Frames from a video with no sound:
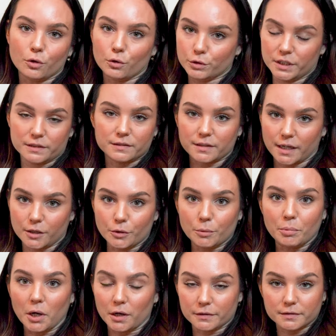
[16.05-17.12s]
coldest cycle
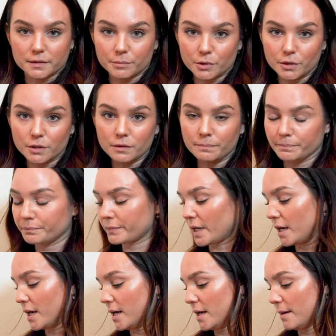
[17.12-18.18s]
possible.
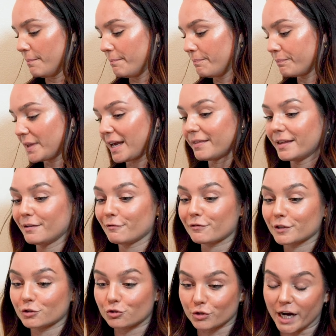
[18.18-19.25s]
And then
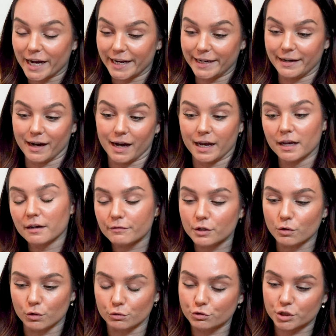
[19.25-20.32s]
for drying, I have an
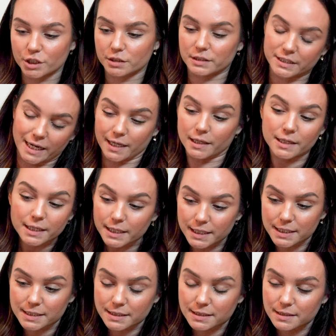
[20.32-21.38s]
ultra
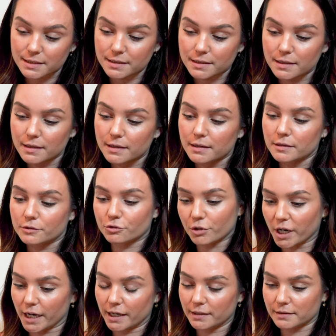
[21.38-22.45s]
delicate
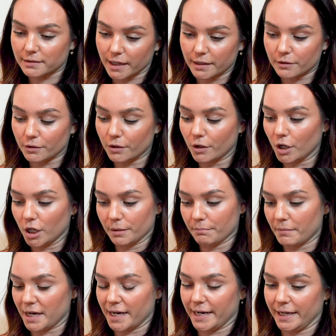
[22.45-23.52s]
dry cycle on
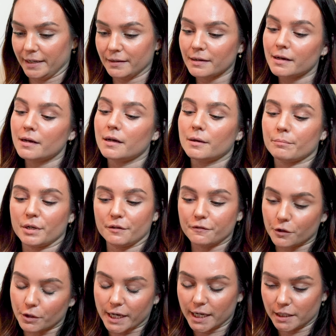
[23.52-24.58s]
mine. But if
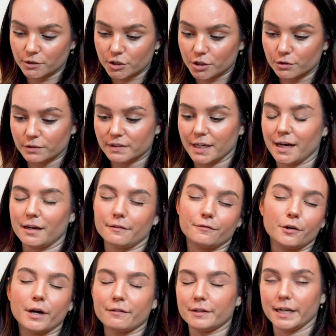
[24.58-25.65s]
you can't choose that,
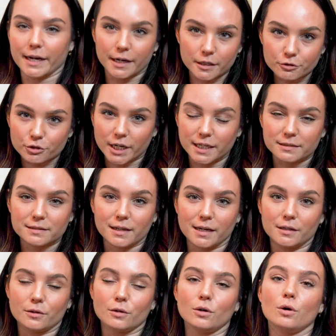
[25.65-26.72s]
if you have an air dry
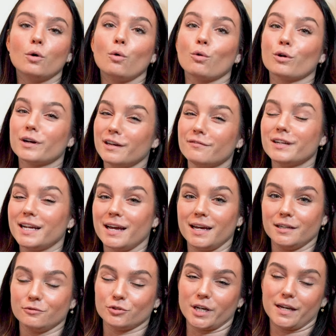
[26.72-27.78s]
cycle, or even
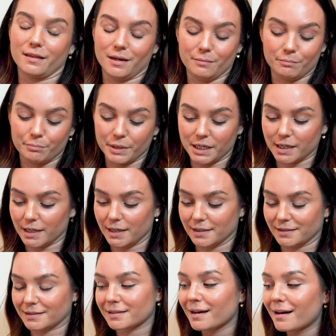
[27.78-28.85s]
hang dry them,
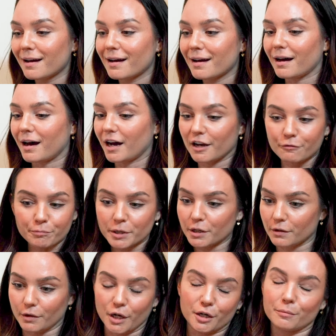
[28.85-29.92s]
because I put
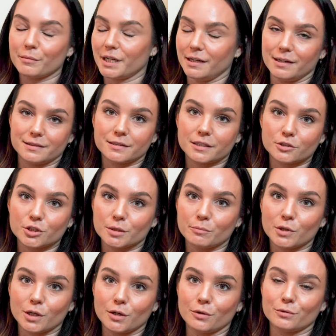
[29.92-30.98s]
a lot of money into
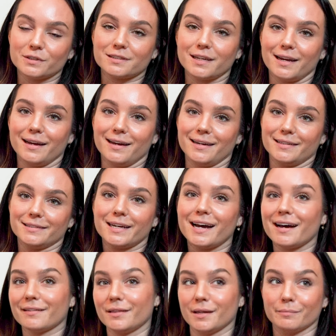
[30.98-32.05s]
gym clothes and
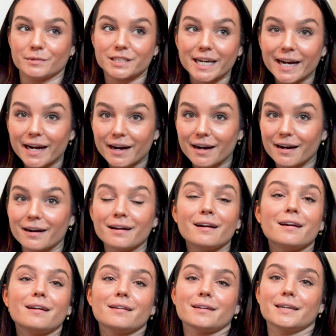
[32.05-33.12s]
had them tear,
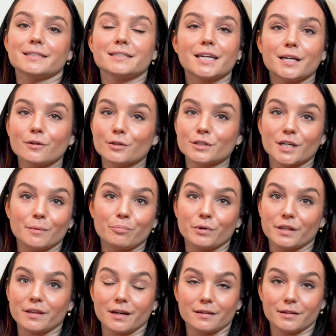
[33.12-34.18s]
get tangled up
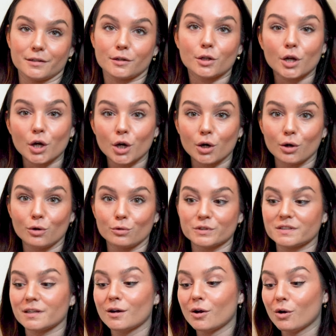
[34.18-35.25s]
with other
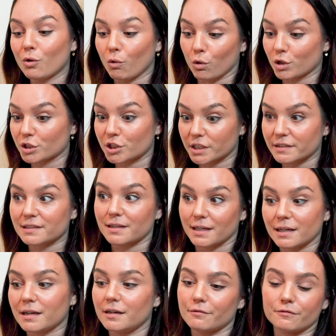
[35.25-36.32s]
clothes, or just the
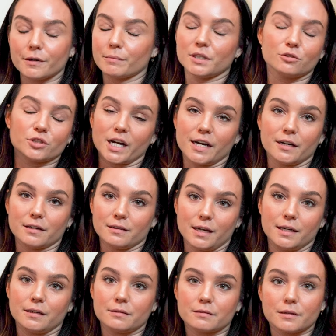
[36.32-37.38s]
heat from the dryer
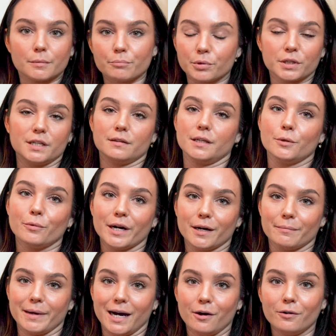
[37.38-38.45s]
like completely
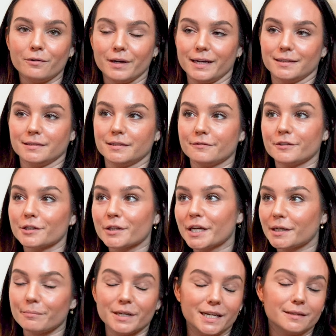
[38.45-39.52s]
wear them out. And if you're
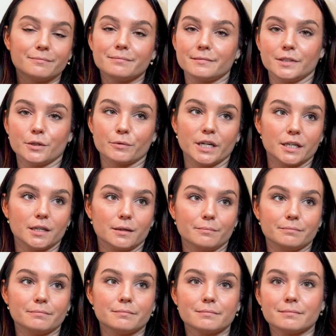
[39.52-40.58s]
like me, you're wearing
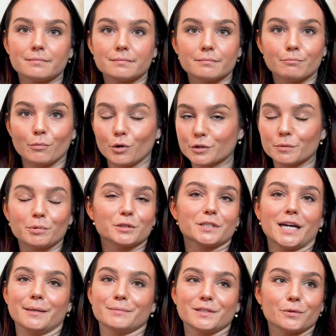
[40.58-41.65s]
them multiple
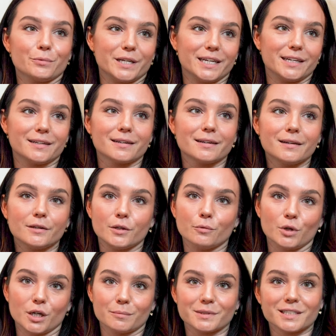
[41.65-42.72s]
times a week. You
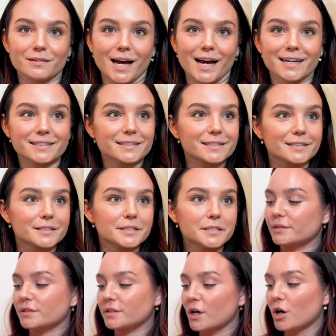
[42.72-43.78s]
want them to last.
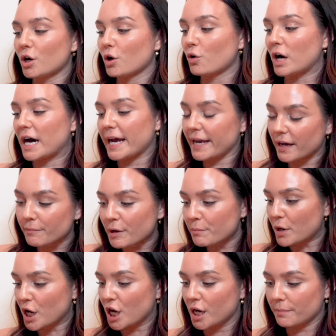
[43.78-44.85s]
So I am a
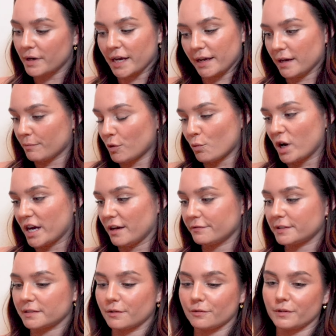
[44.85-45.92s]
mom, I am a wife,
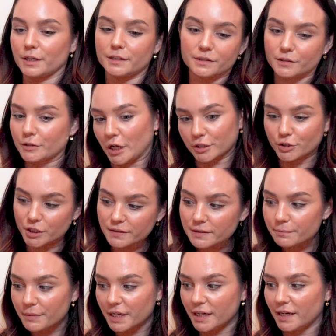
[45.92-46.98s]
so that's not just
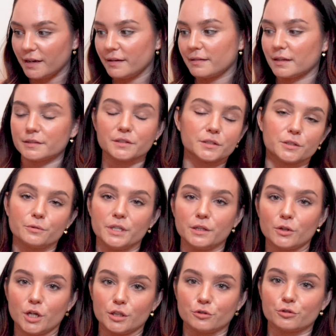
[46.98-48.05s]
me that's
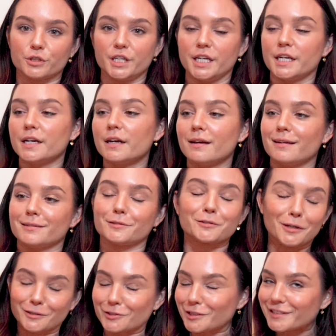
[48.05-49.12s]
doing laundry. It's
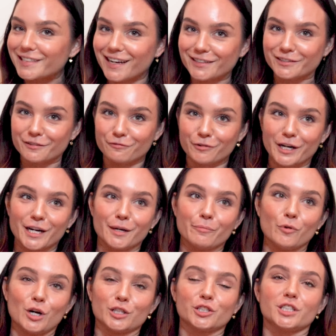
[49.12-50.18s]
not just activewear I'm
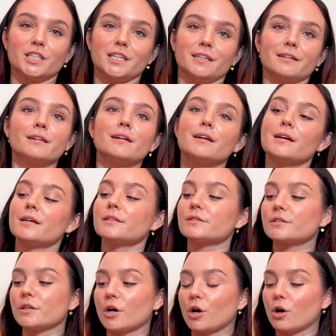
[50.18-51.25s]
washing.
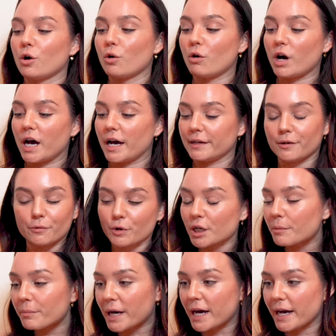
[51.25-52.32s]
So I don't want
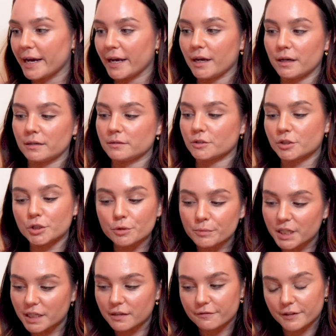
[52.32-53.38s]
to buy too
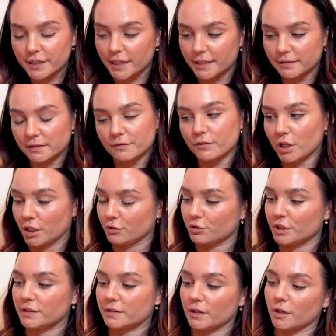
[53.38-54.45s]
many different kinds of
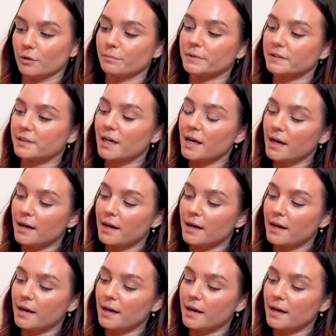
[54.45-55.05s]
laundry soaps.